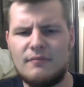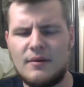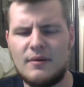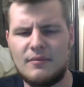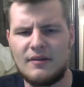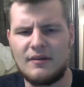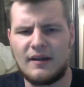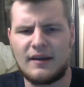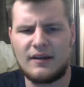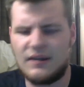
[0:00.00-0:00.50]

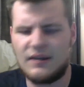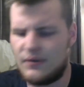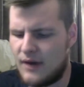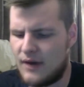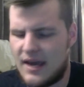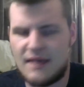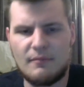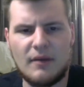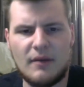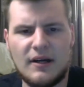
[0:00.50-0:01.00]
maybe like
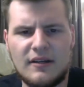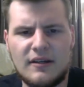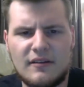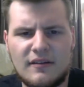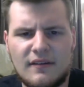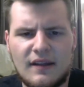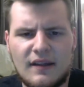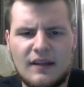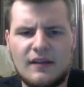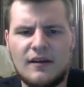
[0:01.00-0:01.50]
8 months,
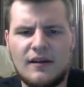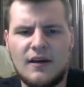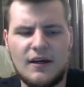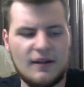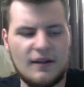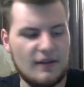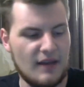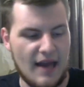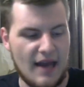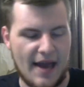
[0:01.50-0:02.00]
and then
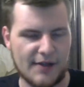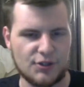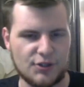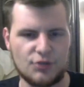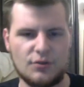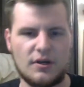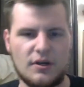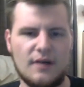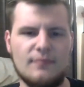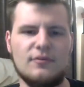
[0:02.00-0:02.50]
the
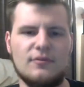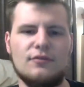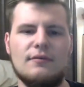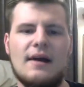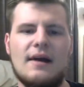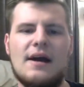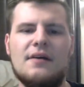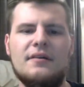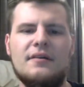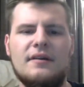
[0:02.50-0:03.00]
national comes
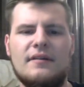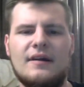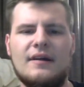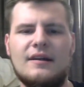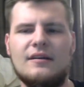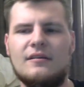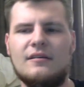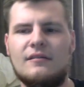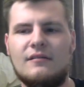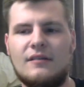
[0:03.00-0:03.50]
around, and
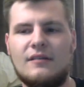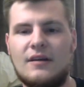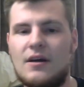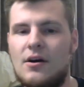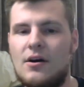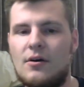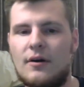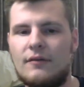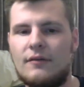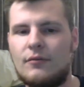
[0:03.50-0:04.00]
then
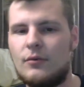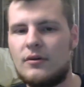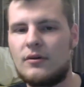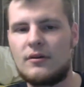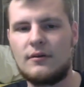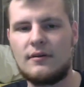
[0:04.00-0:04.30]
everyone's going to